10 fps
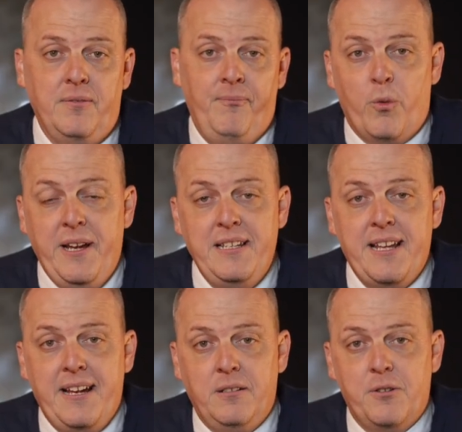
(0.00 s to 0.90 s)

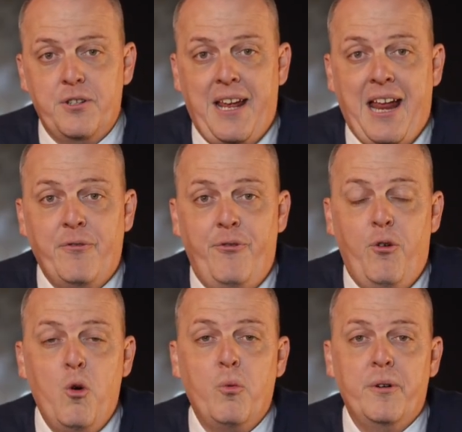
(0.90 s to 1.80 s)
Retailers can
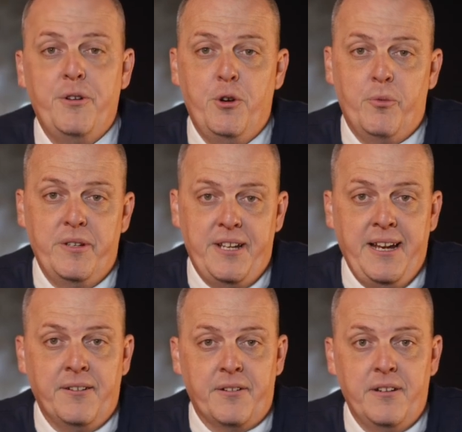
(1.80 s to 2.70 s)
forward your
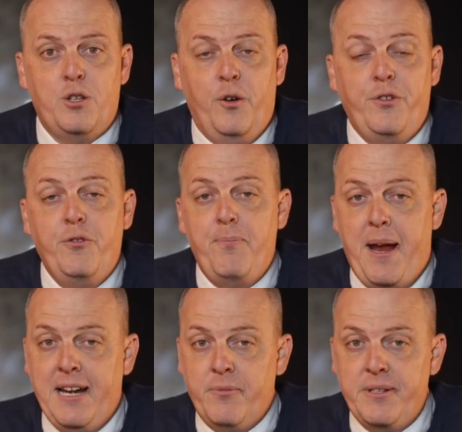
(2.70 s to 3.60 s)
retainer. So if you've
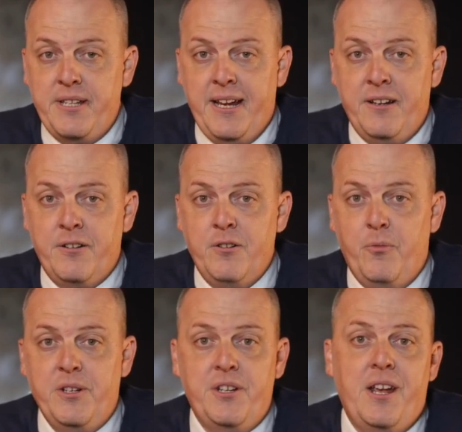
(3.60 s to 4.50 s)
paid a retainer,
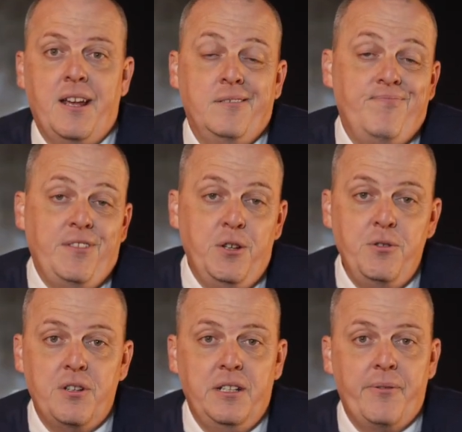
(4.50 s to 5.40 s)
which can
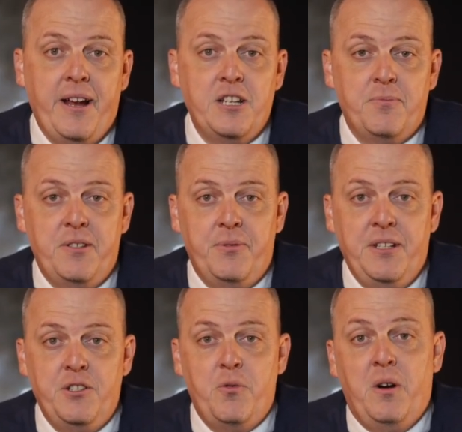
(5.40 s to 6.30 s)
usually range
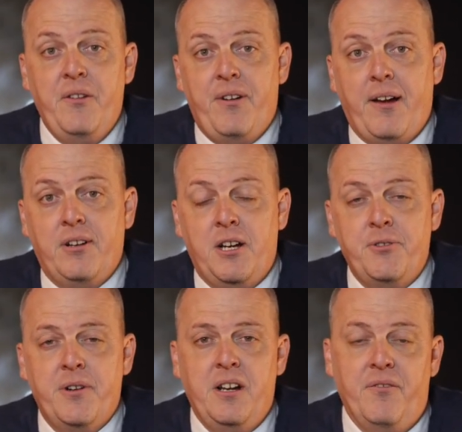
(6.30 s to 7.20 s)
between
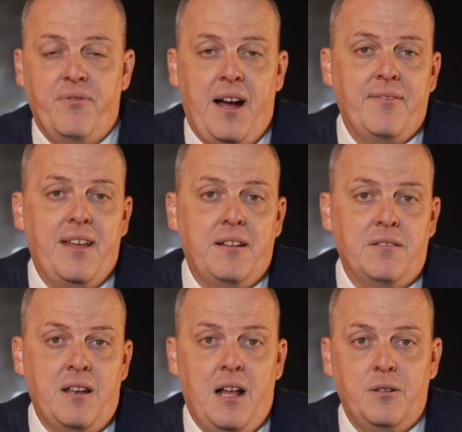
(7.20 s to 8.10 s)
$2,500 and
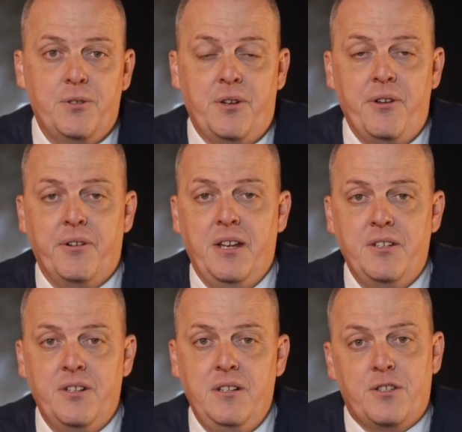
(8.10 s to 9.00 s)
$5,000 on your
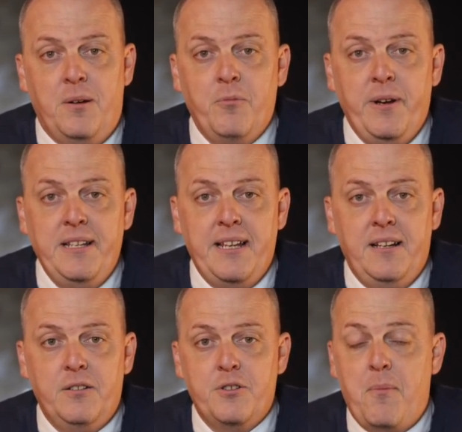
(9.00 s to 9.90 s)
kitchen, some
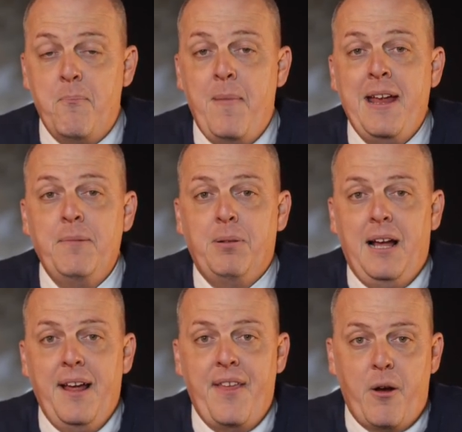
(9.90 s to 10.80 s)
retailers may
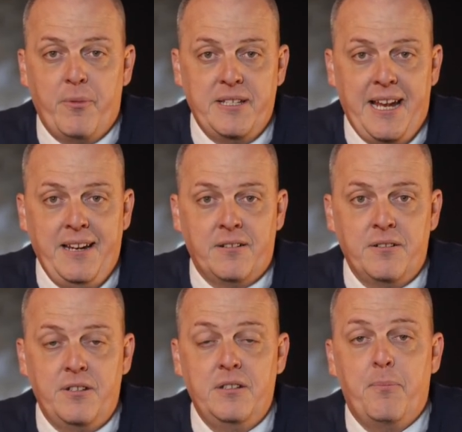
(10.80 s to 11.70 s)
apply that retainer
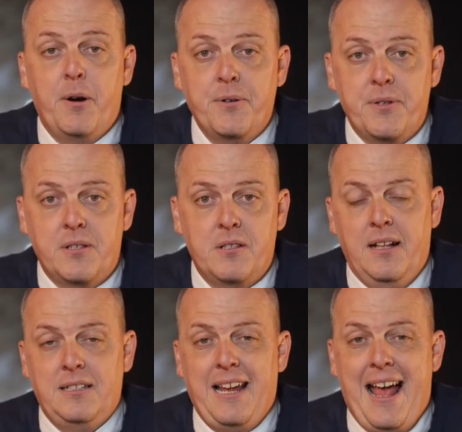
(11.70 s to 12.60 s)
to the purchase.
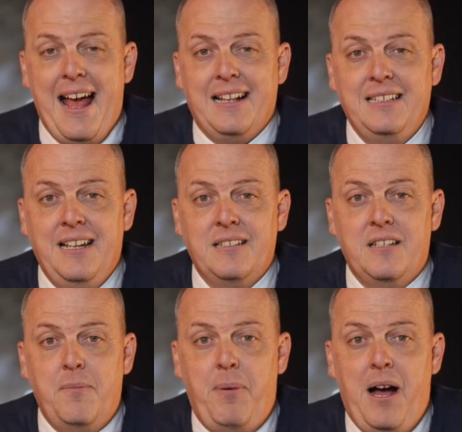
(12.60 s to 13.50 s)
It's like acting as a
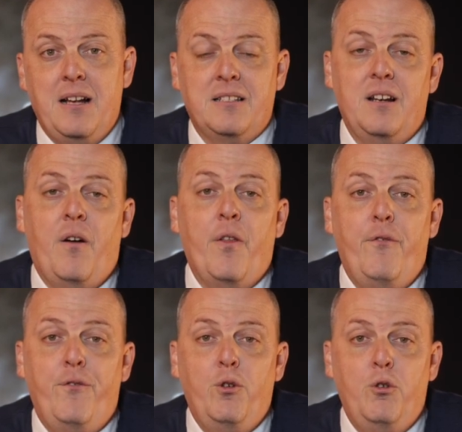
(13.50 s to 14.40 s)
deposit on the
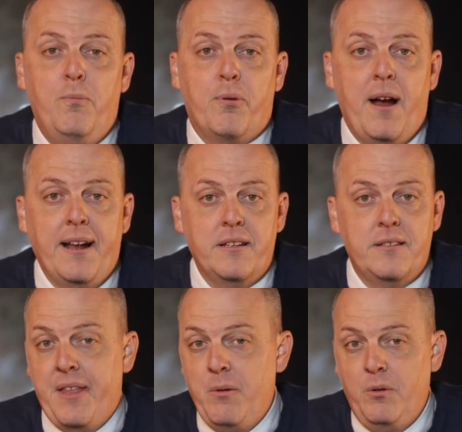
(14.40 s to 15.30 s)
full
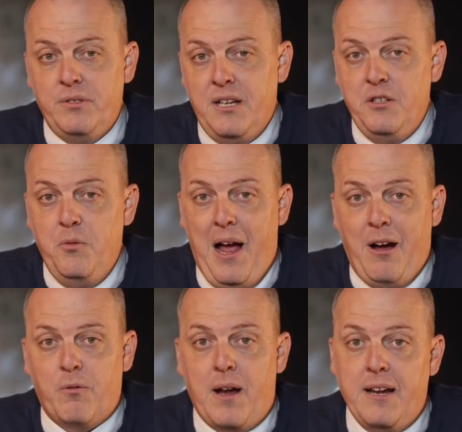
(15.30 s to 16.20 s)
price. They won't tell you
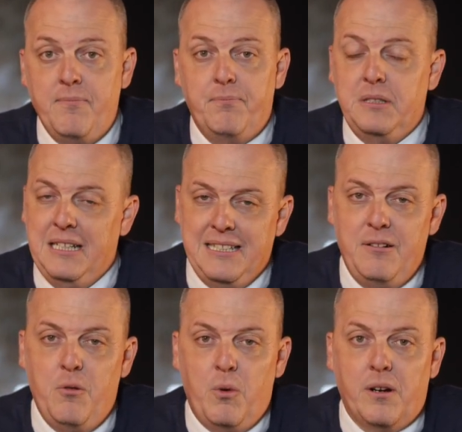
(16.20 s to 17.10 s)
outright, but that's
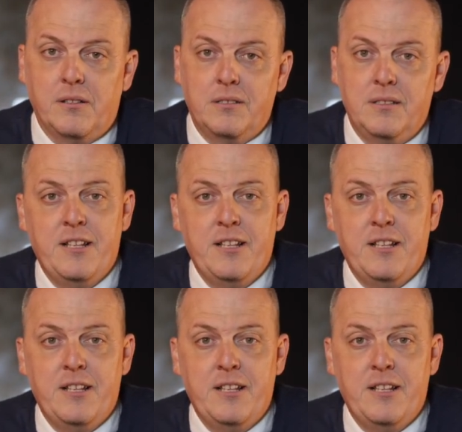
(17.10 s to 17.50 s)
how it works.